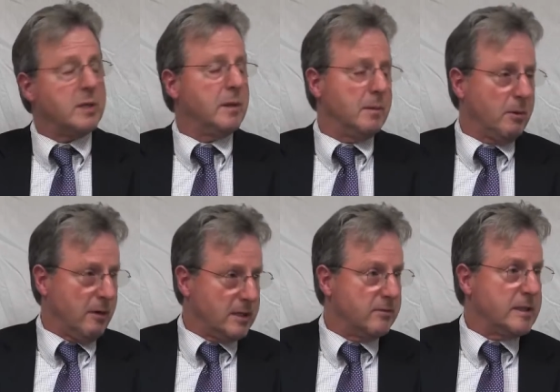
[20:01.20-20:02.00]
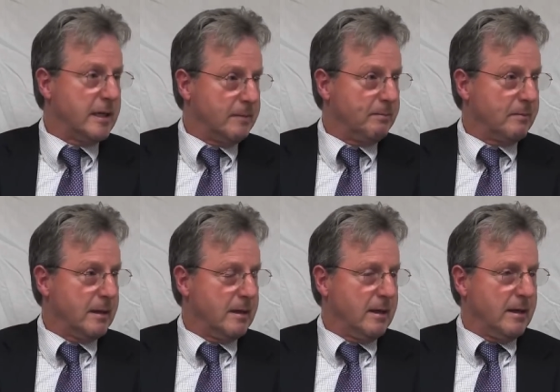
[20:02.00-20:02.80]
to be a progressive state.
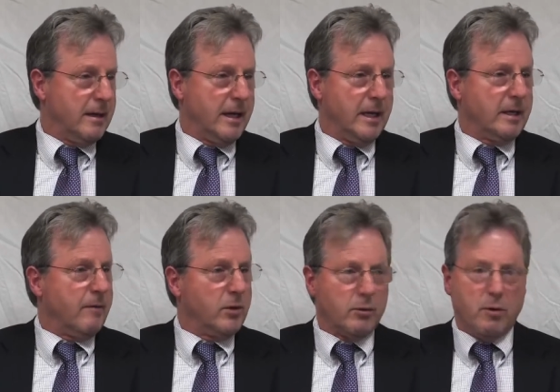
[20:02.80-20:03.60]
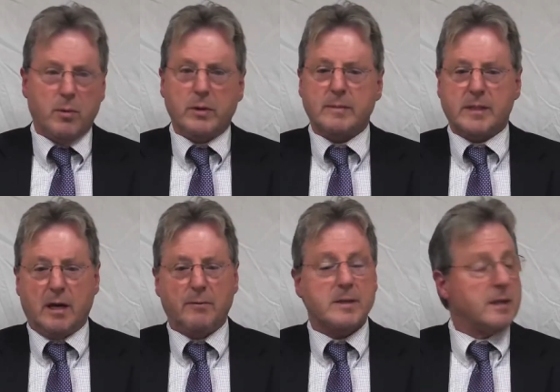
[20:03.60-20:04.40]
And Governor Cuomo
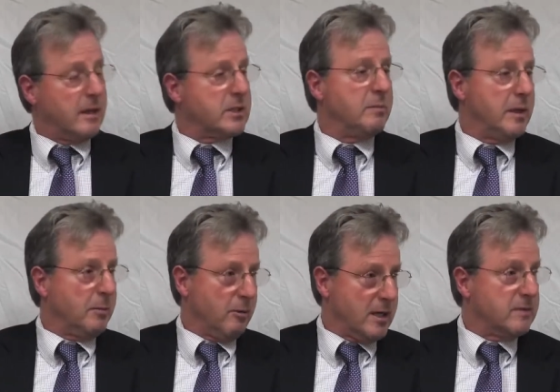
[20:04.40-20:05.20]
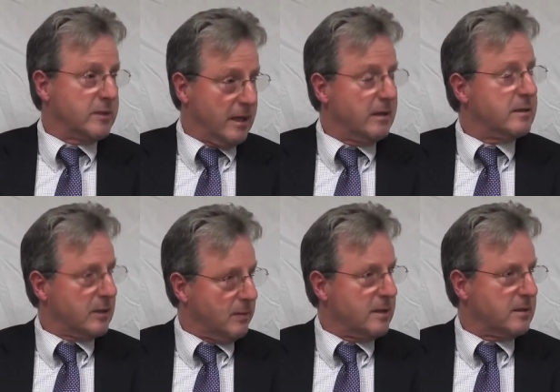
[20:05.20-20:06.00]
himself says to be a progressive state
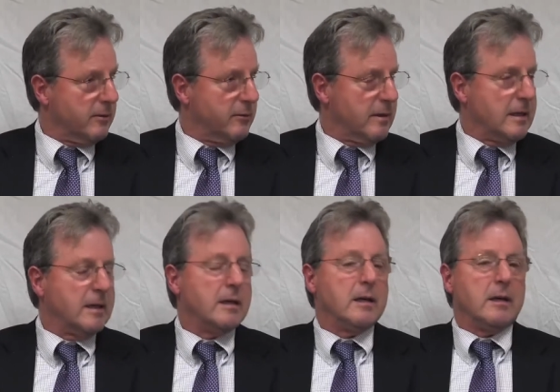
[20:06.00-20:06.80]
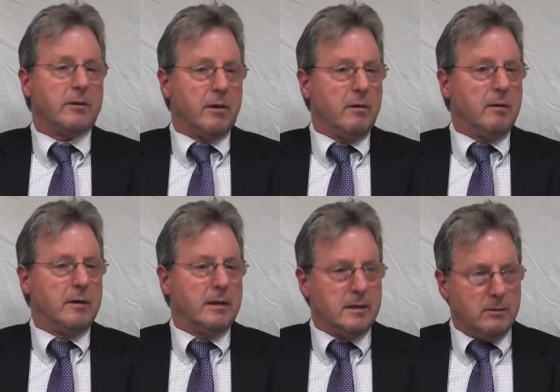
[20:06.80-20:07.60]
is expensive. So
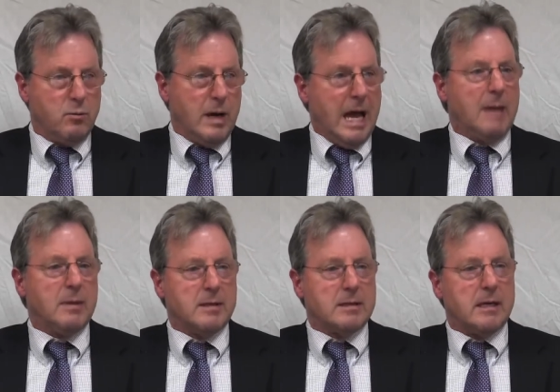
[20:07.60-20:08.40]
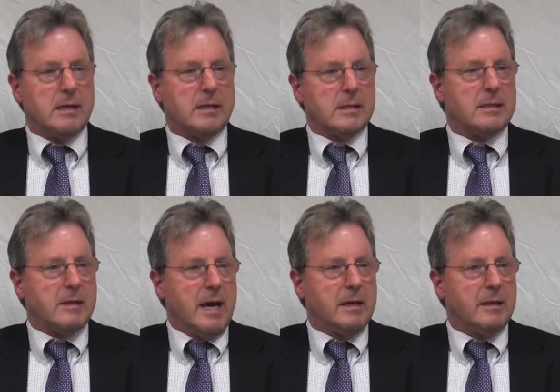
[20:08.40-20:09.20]
what happens
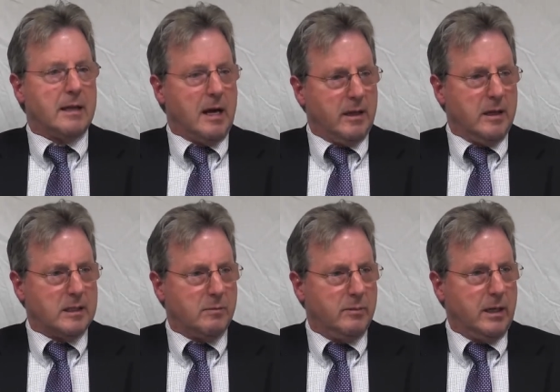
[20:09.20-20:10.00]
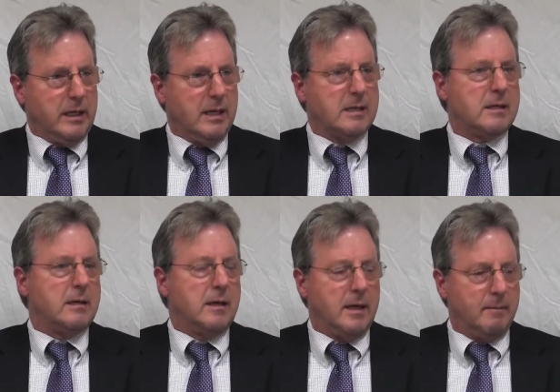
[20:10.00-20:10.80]
is that a lot of these monies
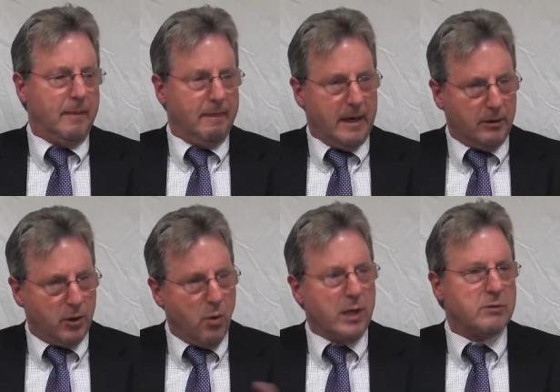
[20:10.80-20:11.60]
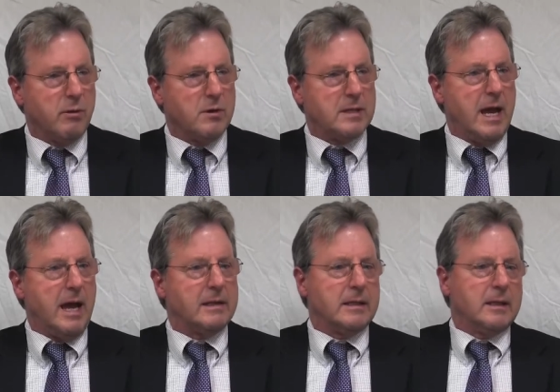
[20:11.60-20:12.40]
that are going towards
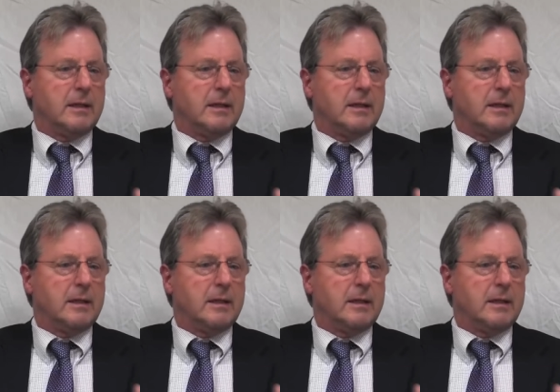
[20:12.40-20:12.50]
that